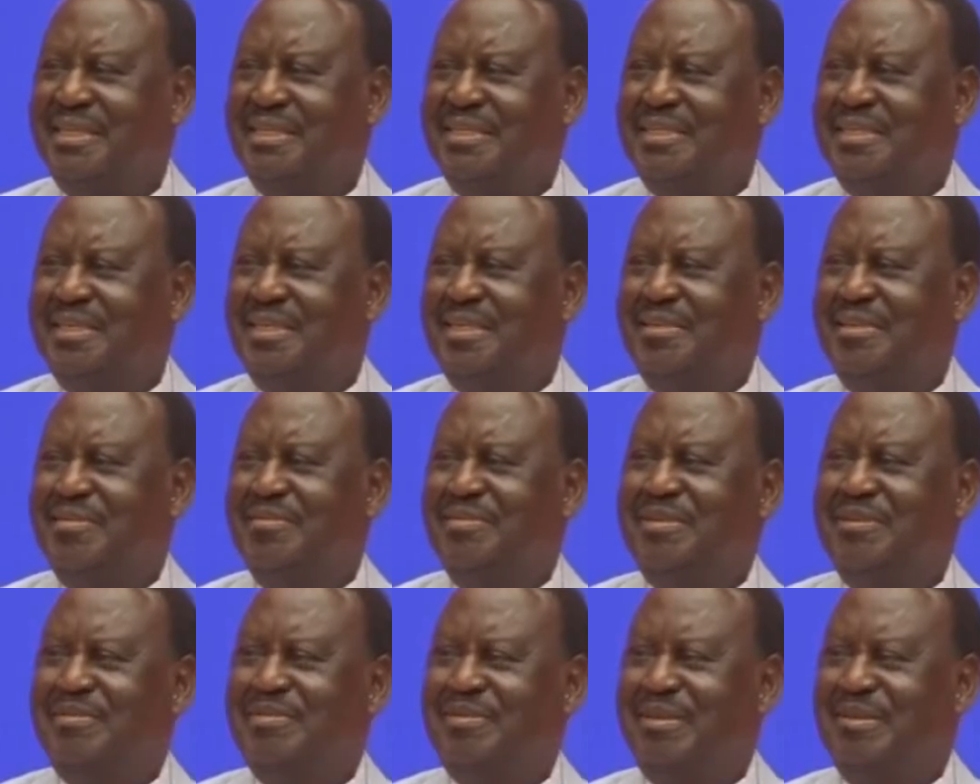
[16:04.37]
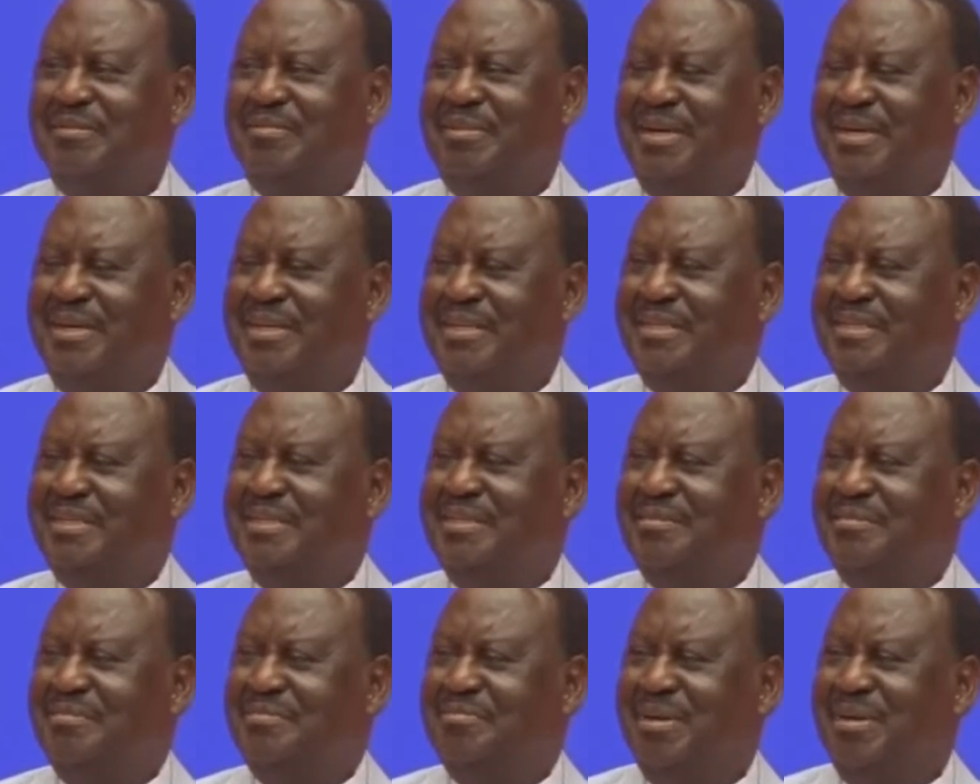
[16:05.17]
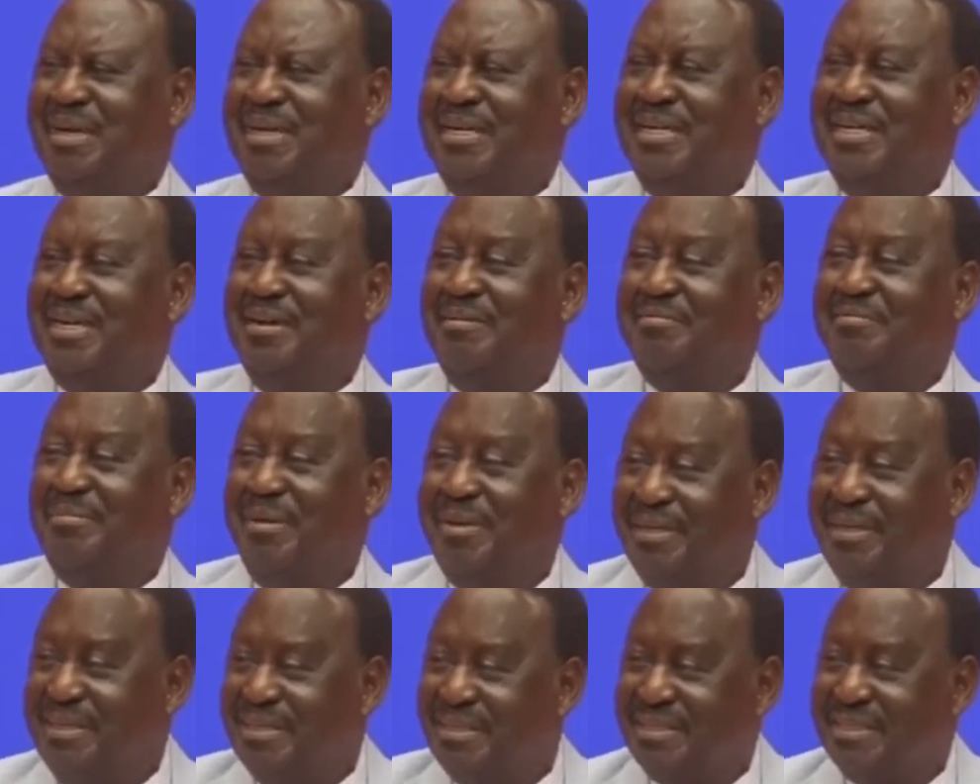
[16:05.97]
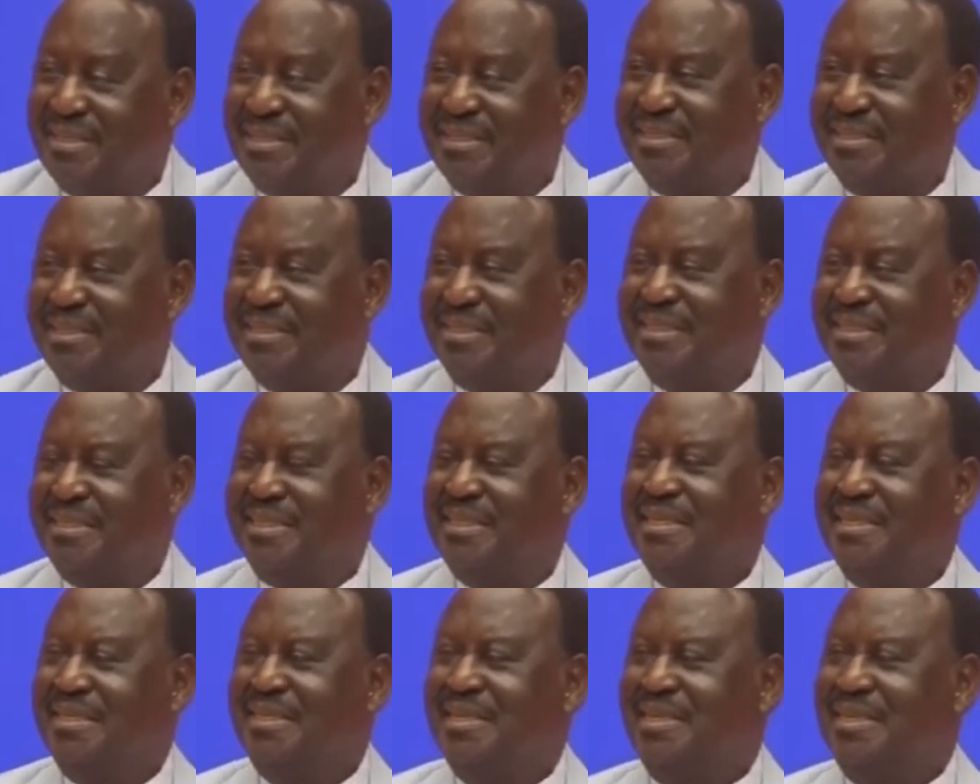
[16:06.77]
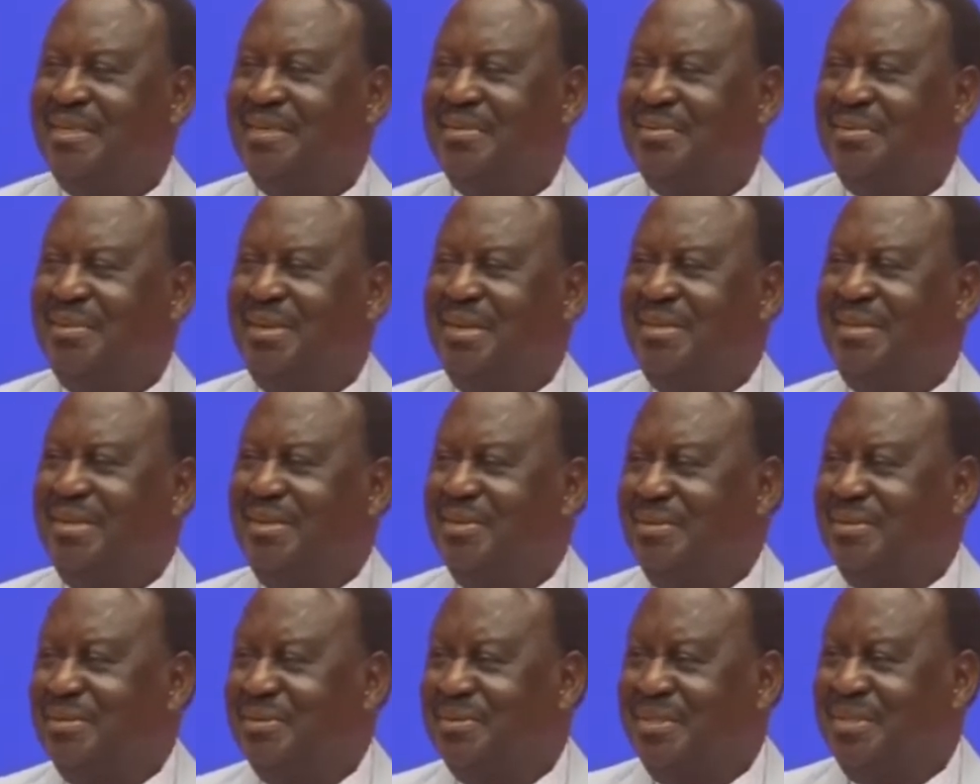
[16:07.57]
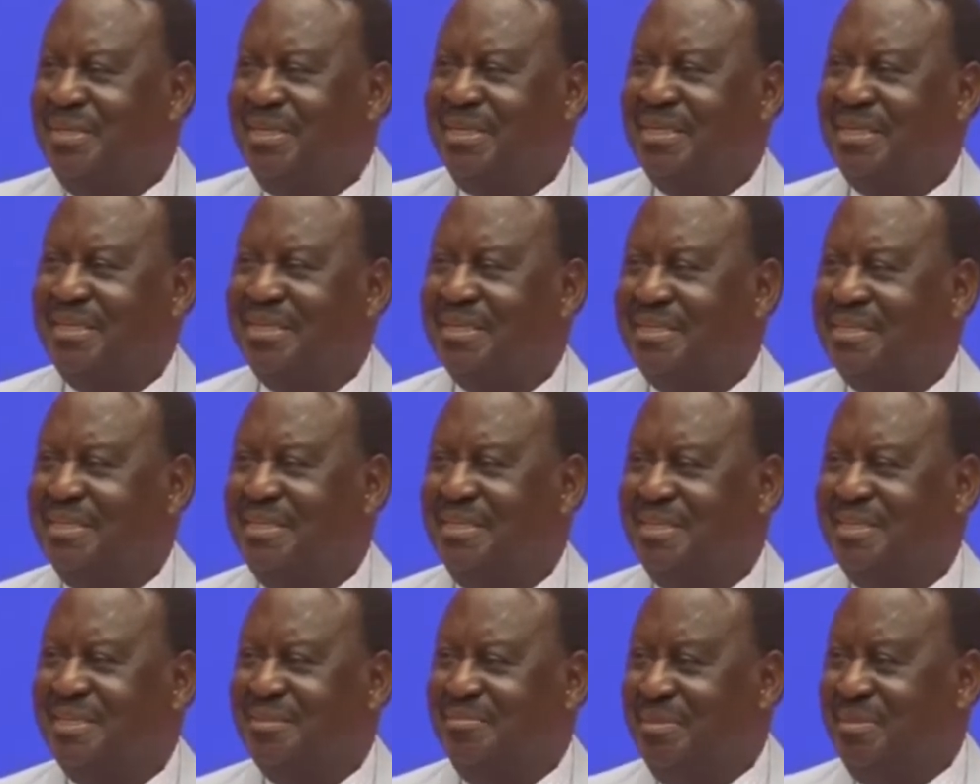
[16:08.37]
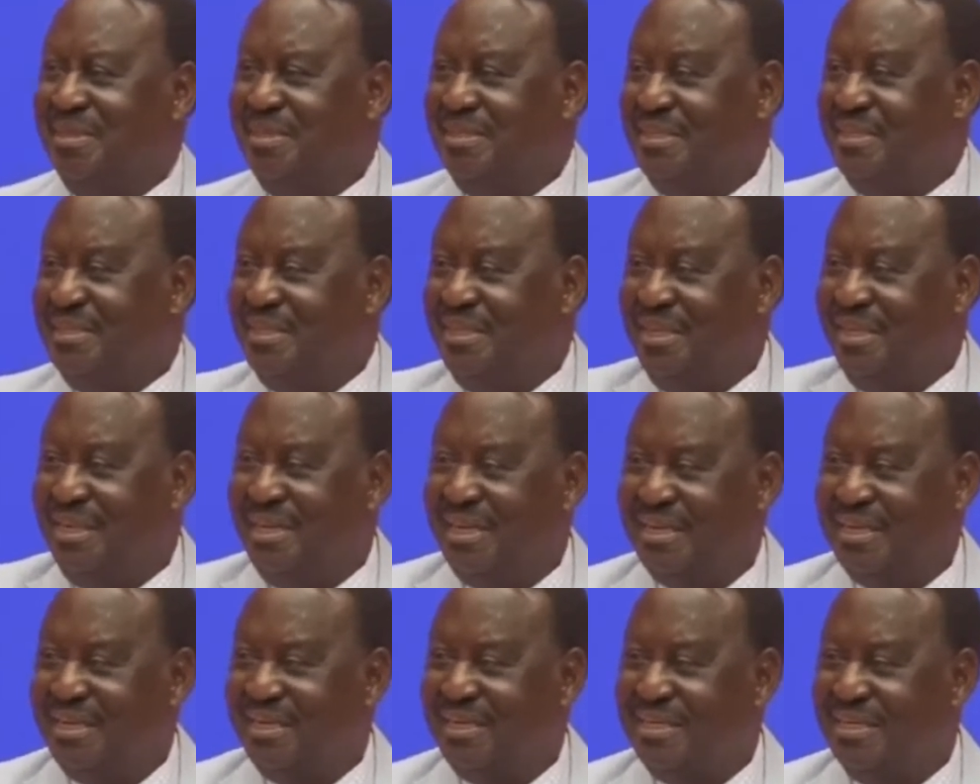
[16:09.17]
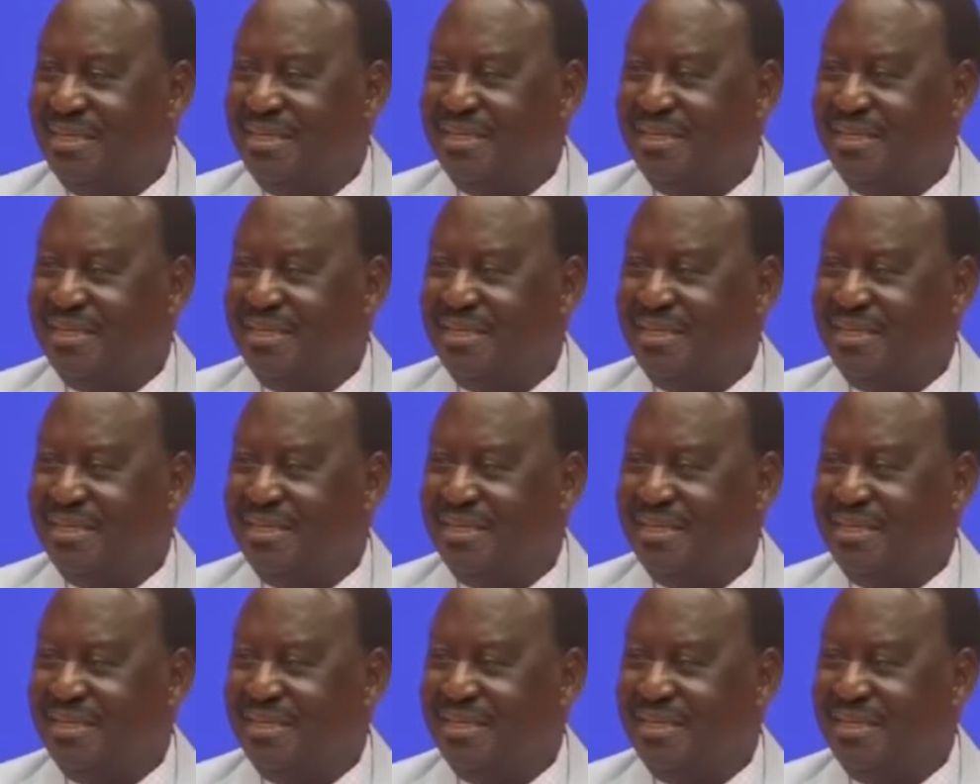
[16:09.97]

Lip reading: She said, even if they buy Buckingham Palace, where are they going to take it? It remains here.